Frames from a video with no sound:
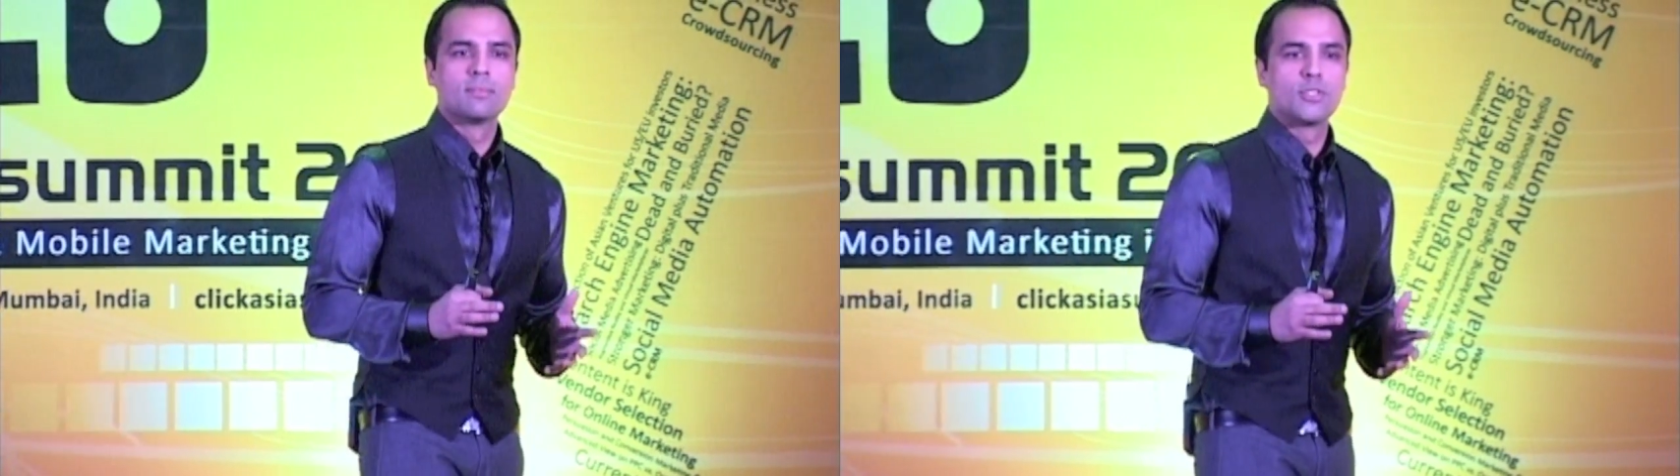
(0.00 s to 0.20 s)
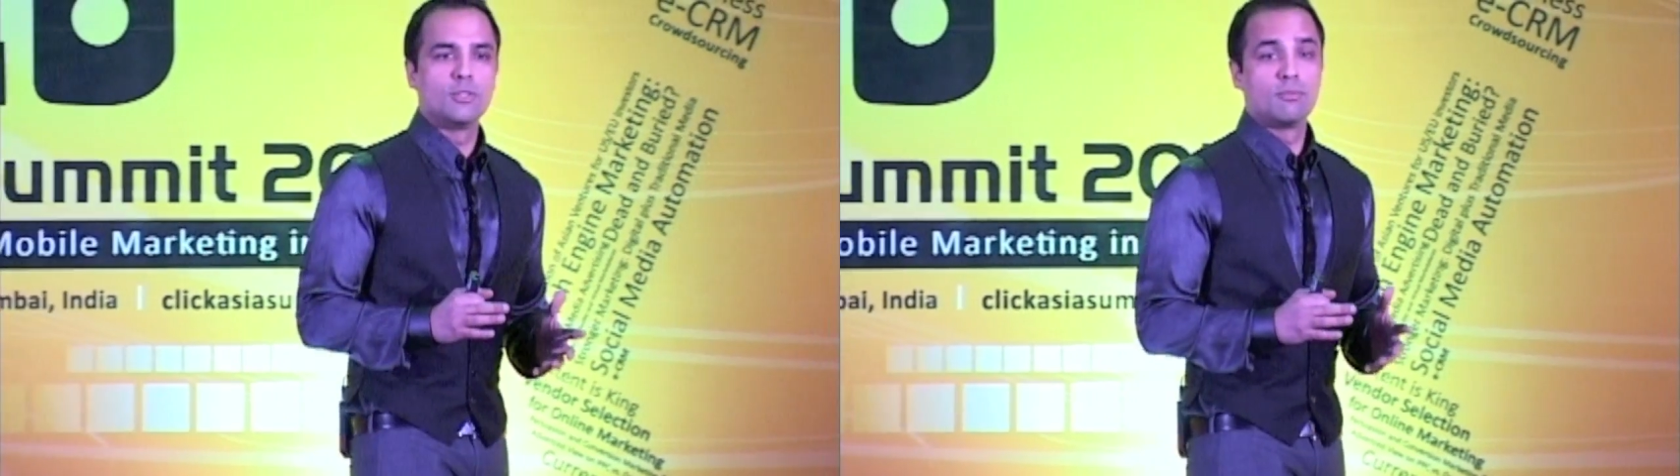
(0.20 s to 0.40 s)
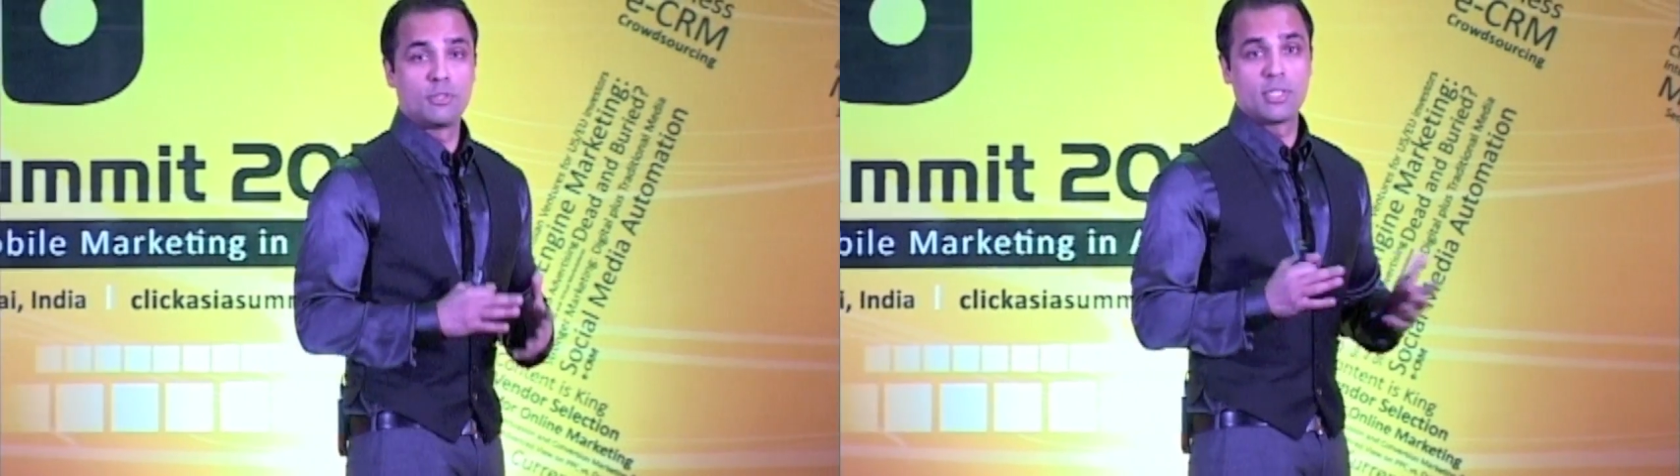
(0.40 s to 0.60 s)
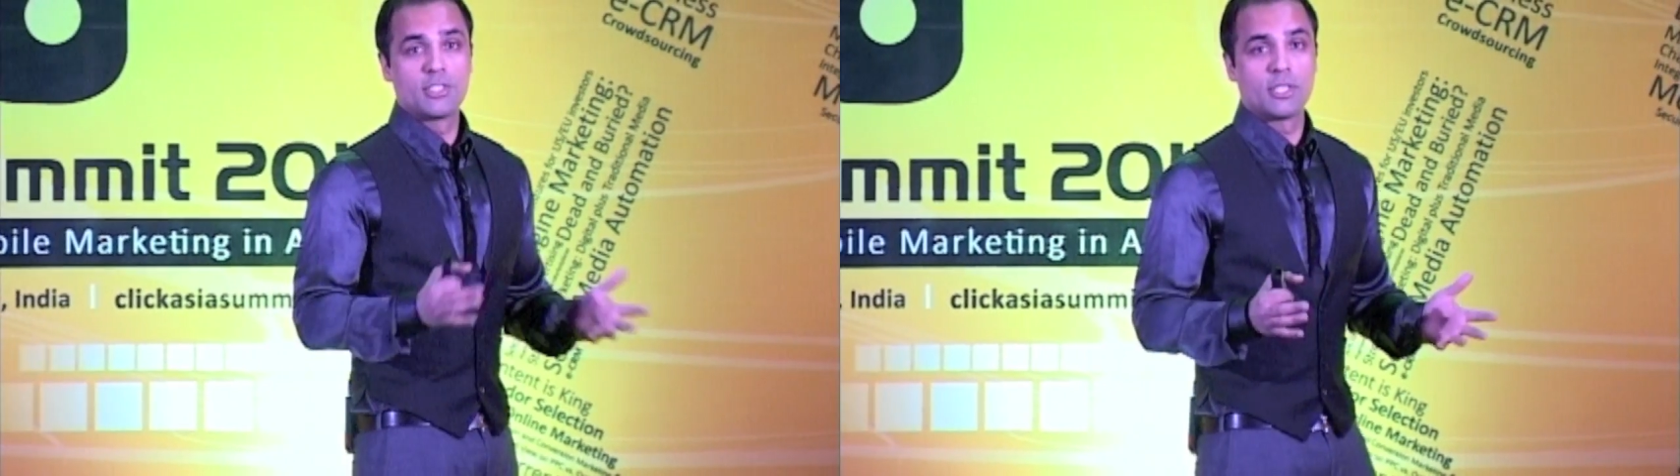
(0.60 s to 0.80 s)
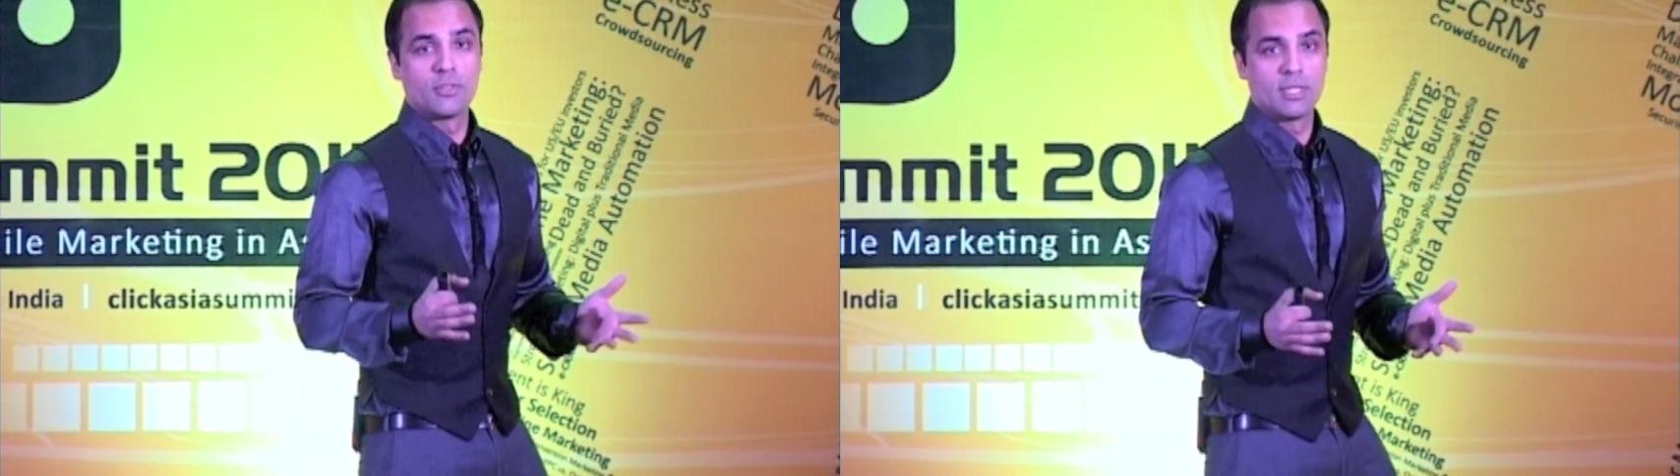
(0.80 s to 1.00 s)
to, to their
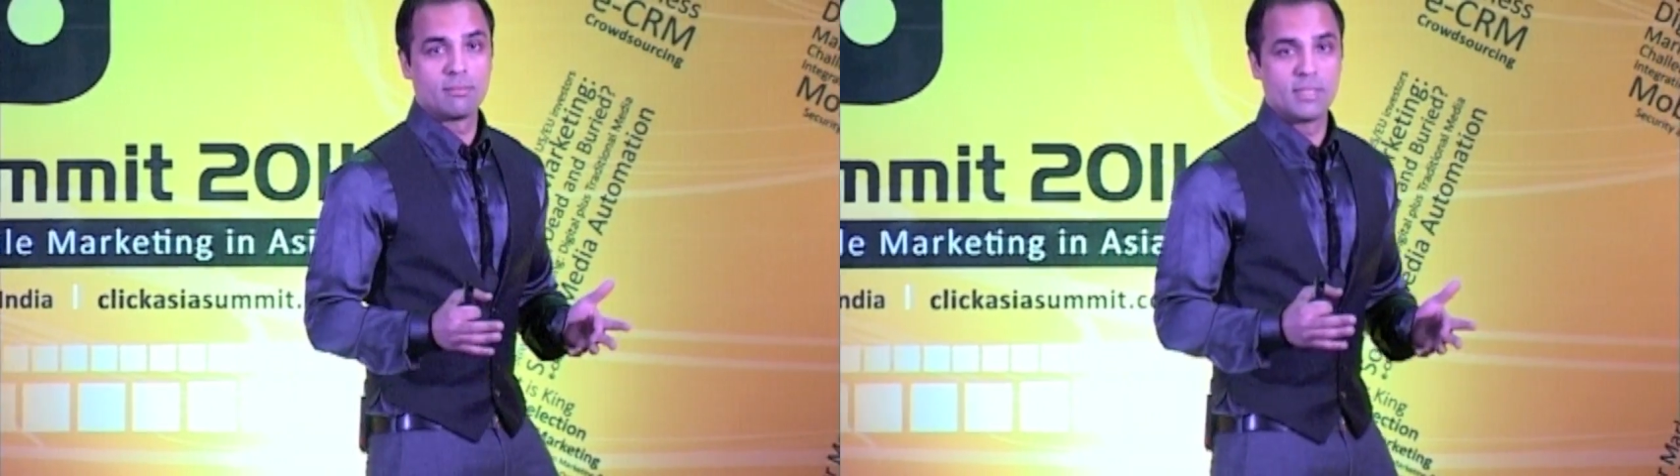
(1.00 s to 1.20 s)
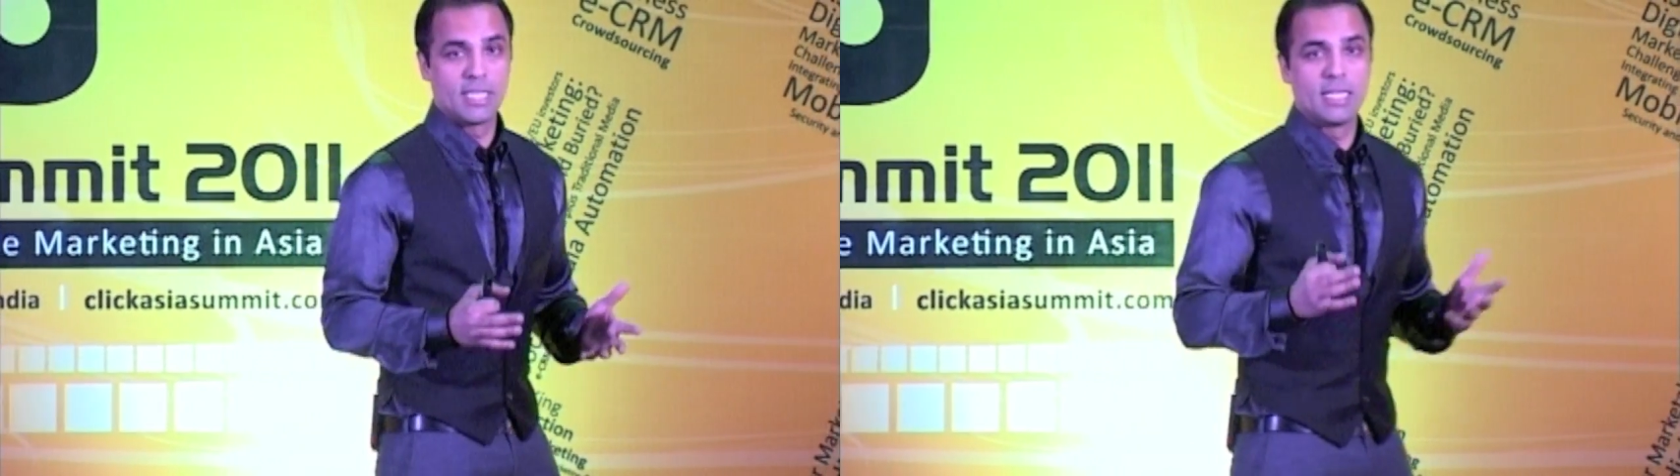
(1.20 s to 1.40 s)
children, they